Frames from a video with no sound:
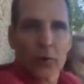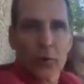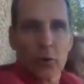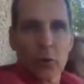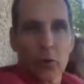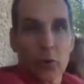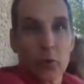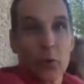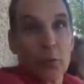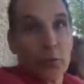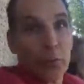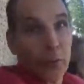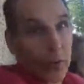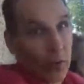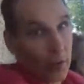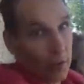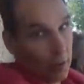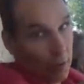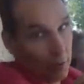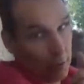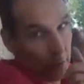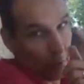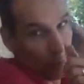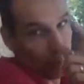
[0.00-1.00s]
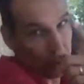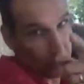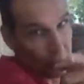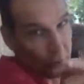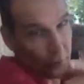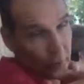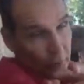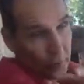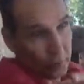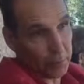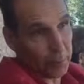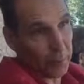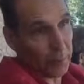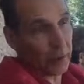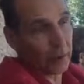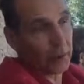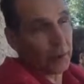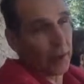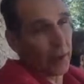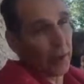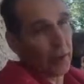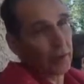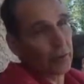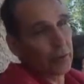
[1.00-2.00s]
do you put any of your personal
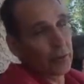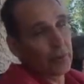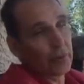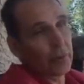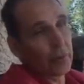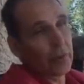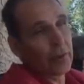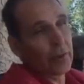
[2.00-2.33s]
experience answers?